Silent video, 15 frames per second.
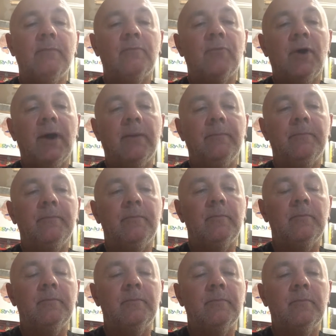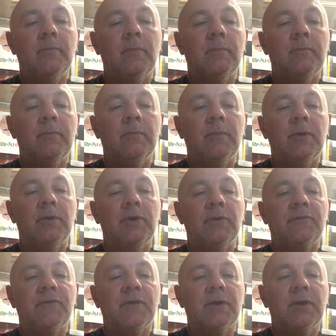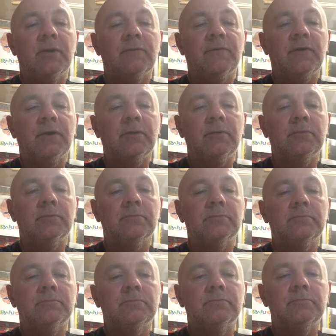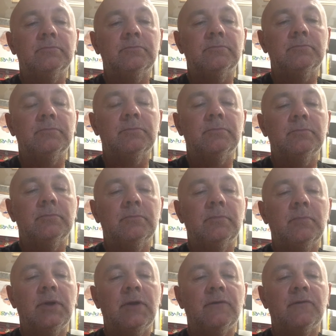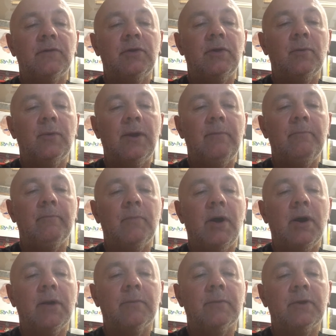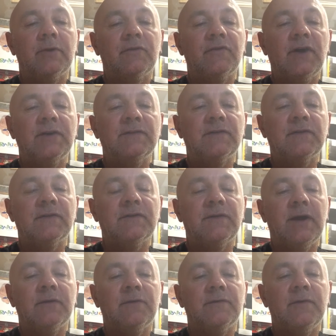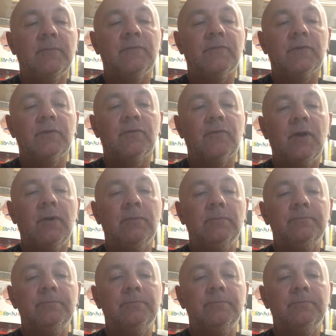Right, new circle, old circle. It's a new one. I'm going to change this now to temperature control.